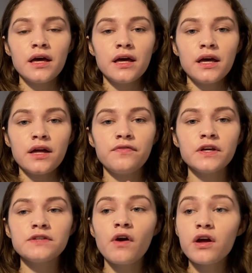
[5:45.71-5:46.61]
It
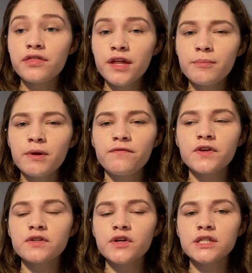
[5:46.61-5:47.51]
feels very thin, but it
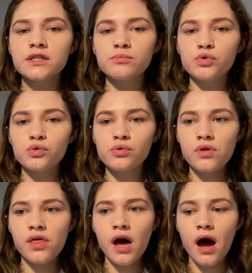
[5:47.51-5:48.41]
feels very smooth,
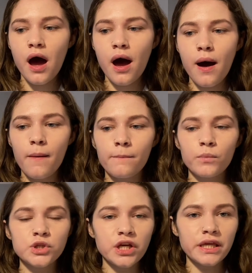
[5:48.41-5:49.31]

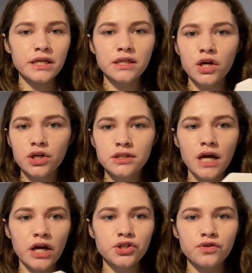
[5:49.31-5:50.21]
which I think is a good
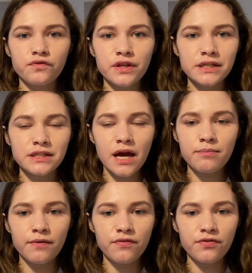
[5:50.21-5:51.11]
texture for this
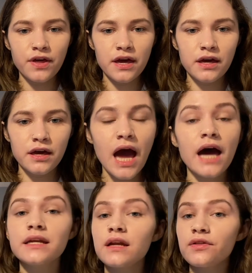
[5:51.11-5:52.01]
type of thing.
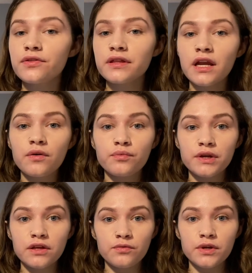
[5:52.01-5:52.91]
And another thing that I
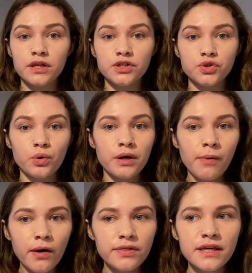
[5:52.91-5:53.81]
really, really enjoy
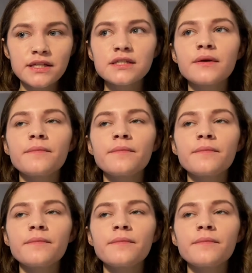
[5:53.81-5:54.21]
about this